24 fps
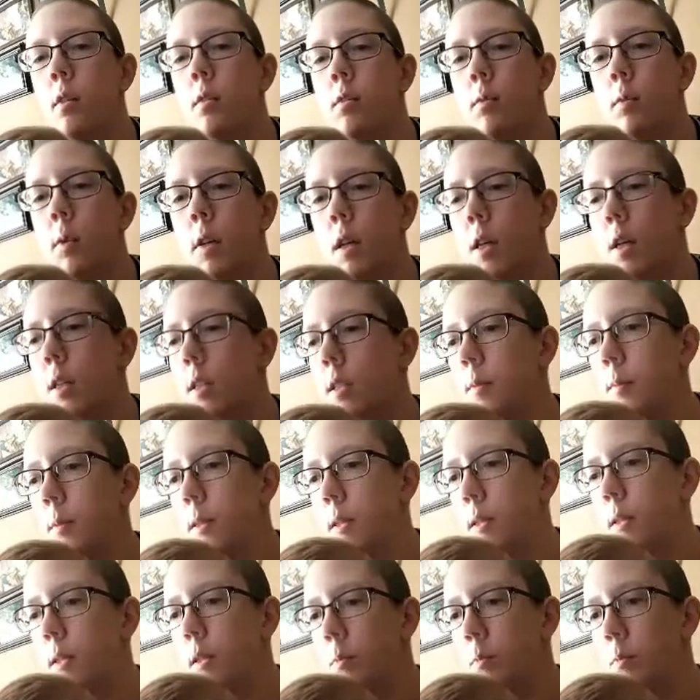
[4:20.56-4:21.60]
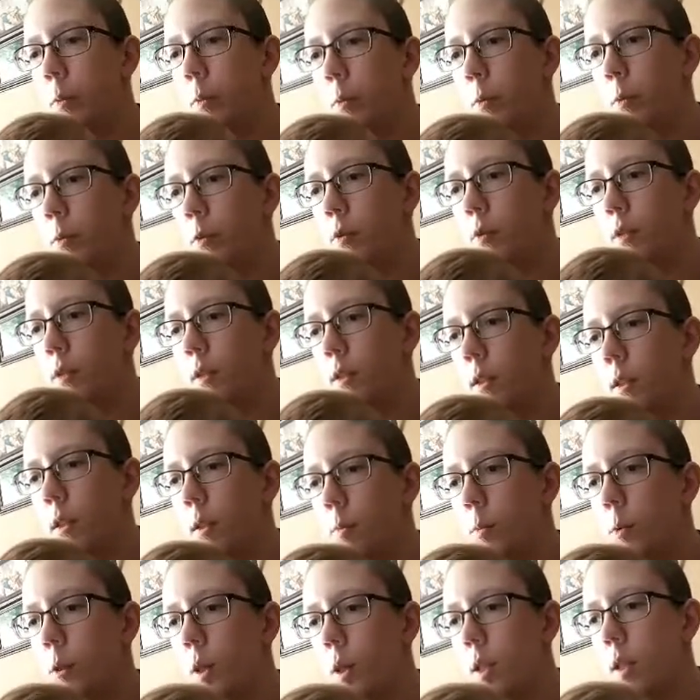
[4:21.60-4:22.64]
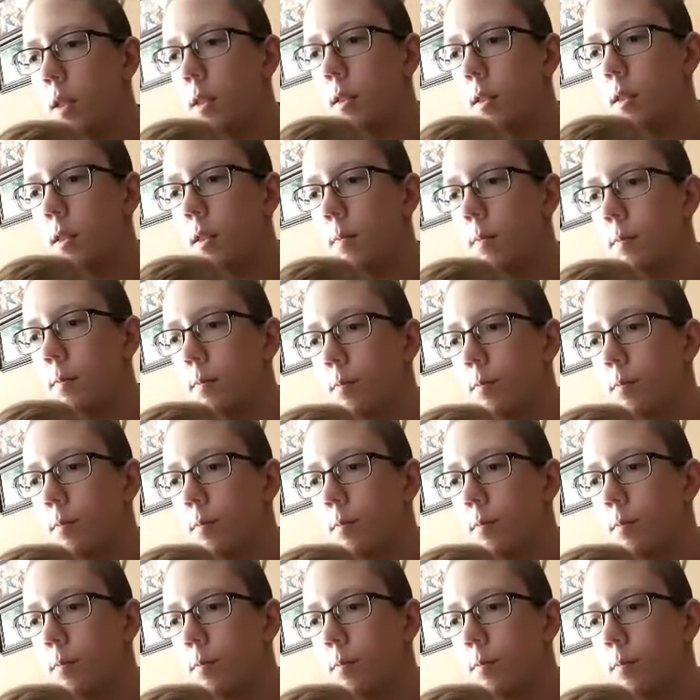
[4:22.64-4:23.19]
of my husband's promotion ceremonies.